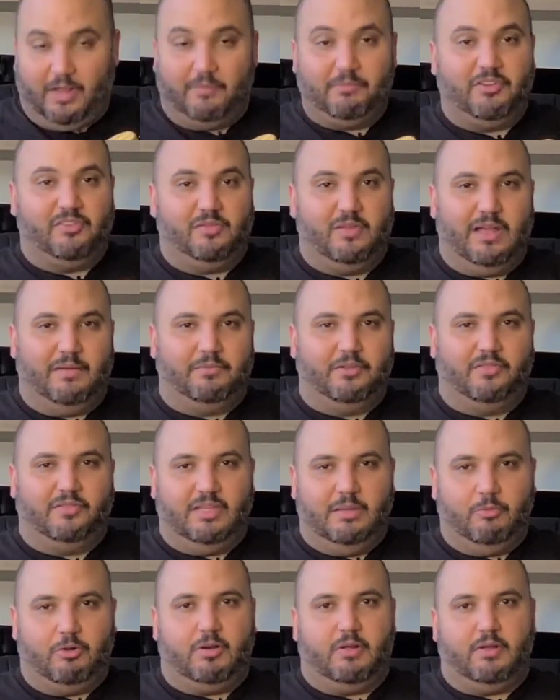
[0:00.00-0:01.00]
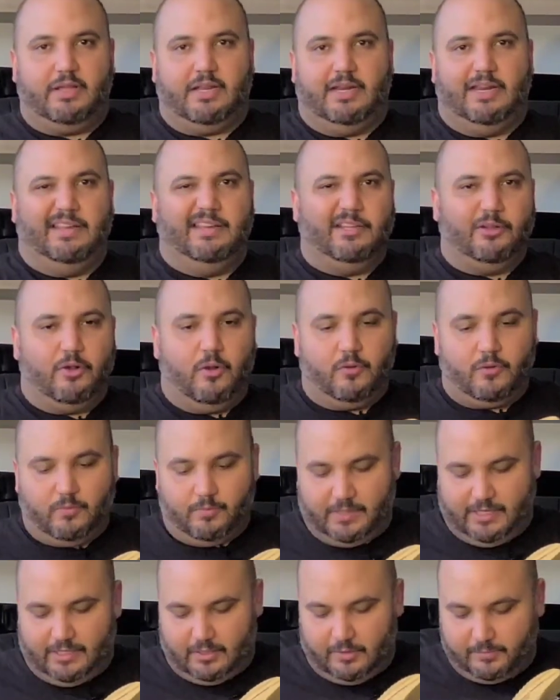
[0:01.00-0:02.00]
Obviously, you have the Seymour Duncan and the
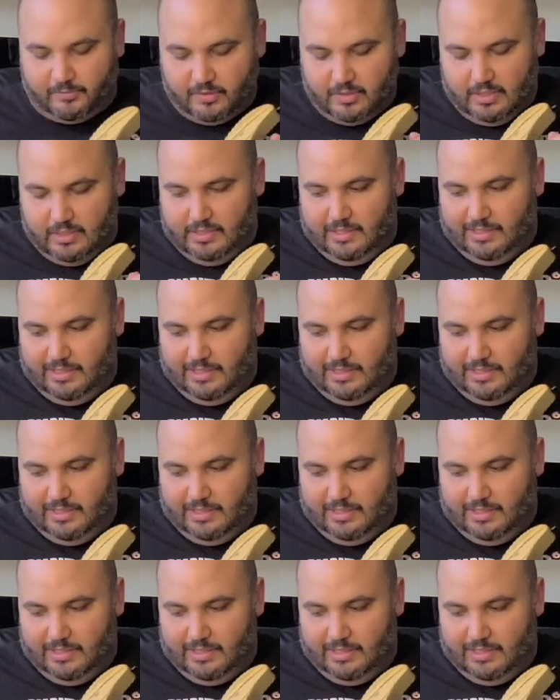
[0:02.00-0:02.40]
Gotoh pickups.